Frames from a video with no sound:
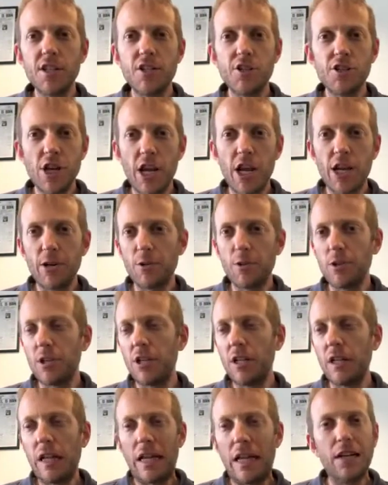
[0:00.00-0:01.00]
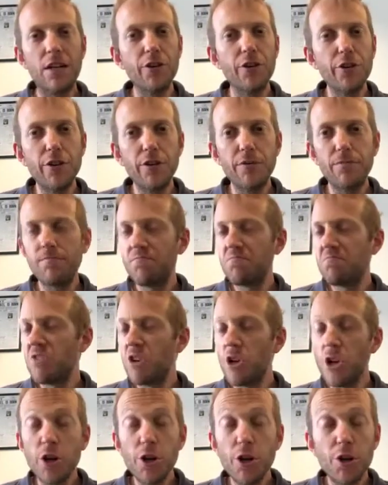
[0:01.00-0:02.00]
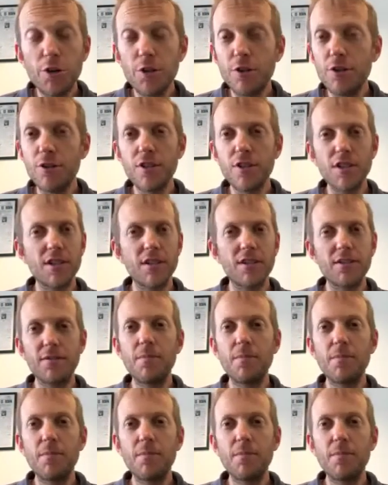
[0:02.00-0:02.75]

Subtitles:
general, like news and.